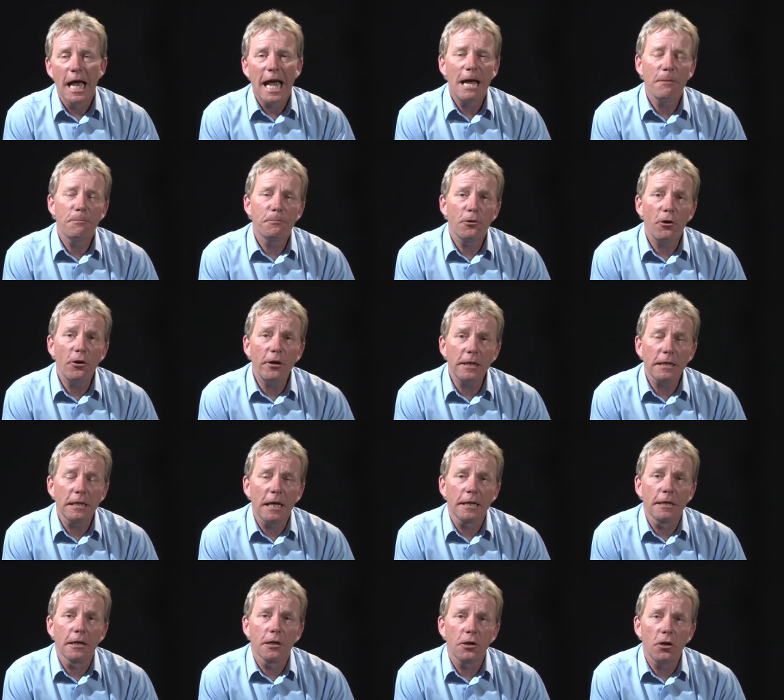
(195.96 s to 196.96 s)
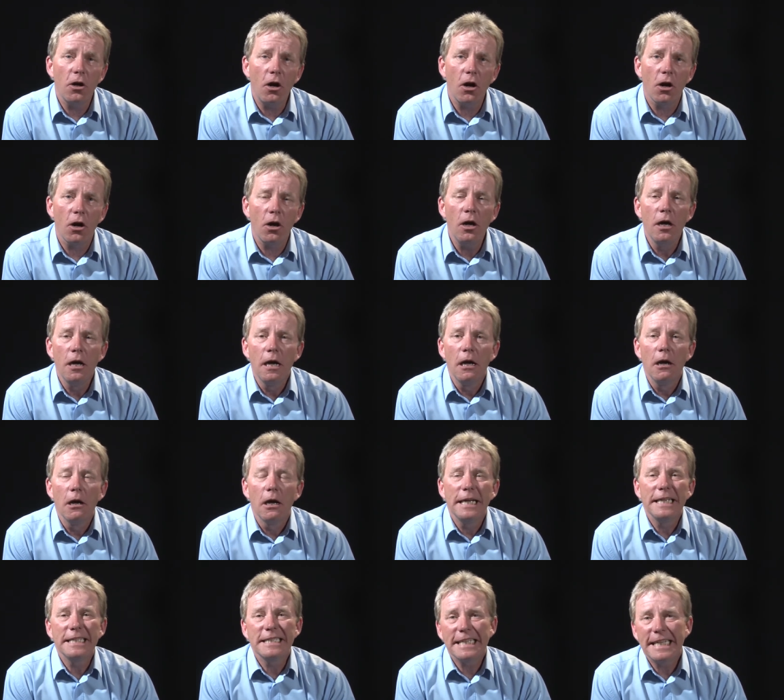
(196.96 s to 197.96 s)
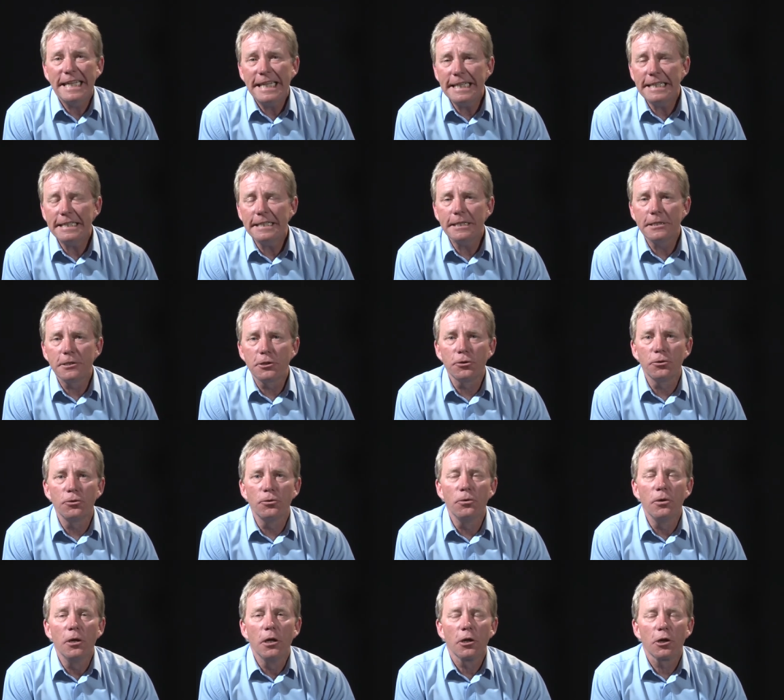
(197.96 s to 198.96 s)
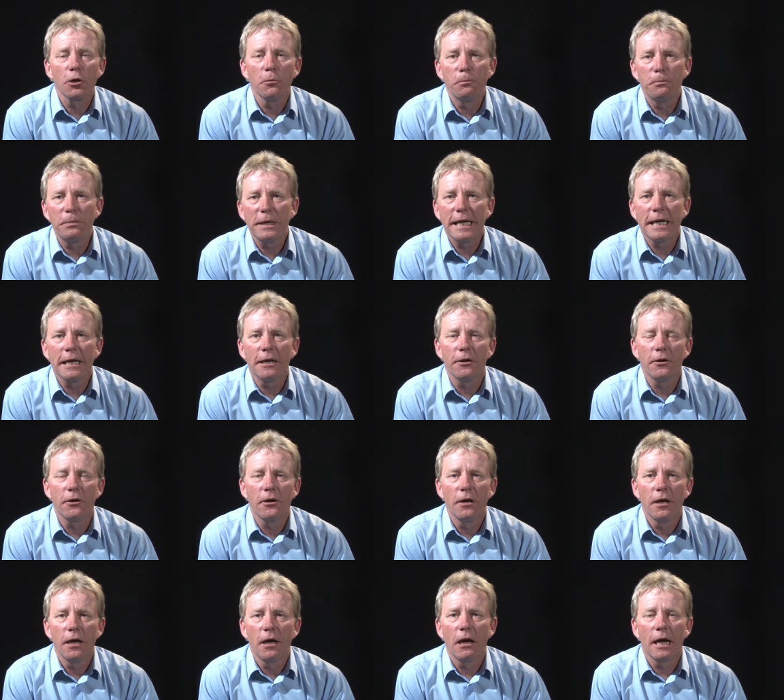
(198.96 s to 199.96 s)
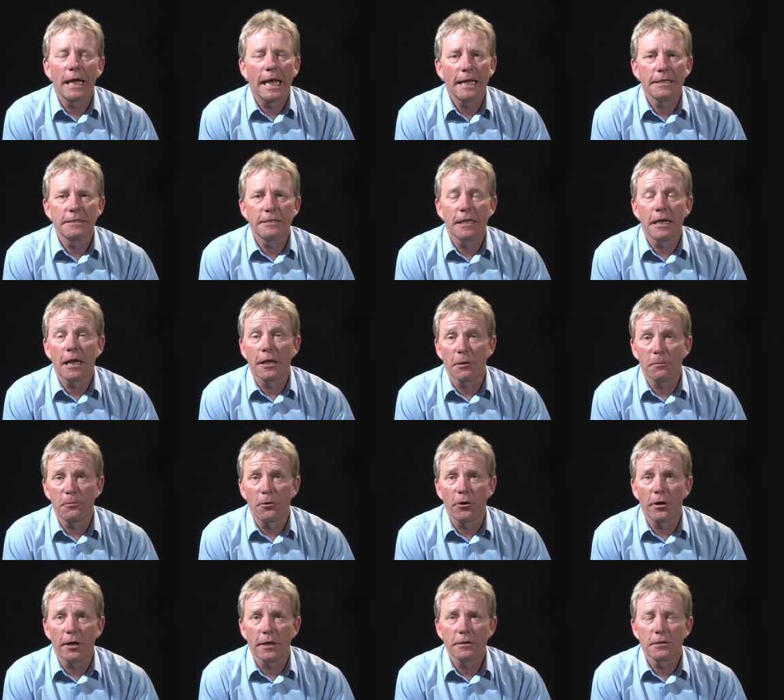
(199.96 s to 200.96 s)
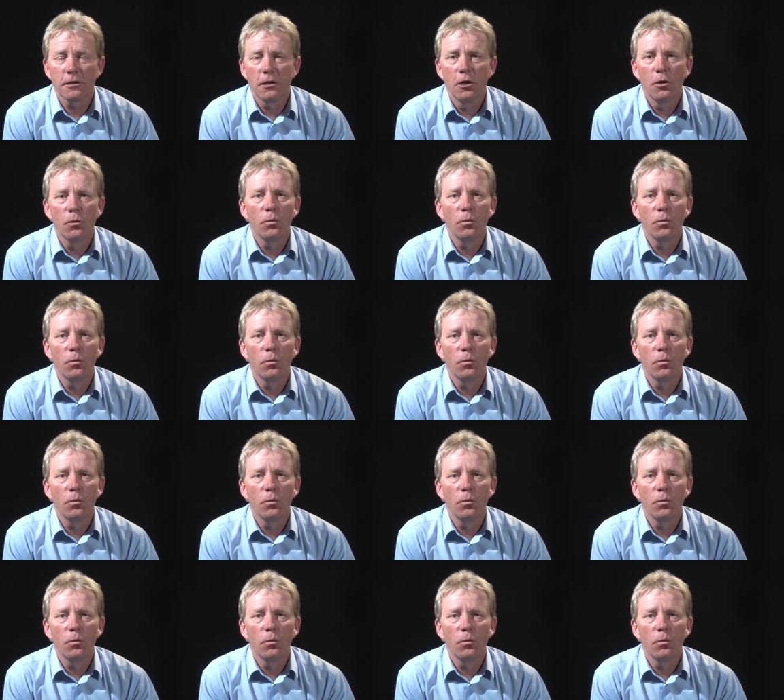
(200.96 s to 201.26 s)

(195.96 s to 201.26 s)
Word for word: A product like a car is easy to compare against another product,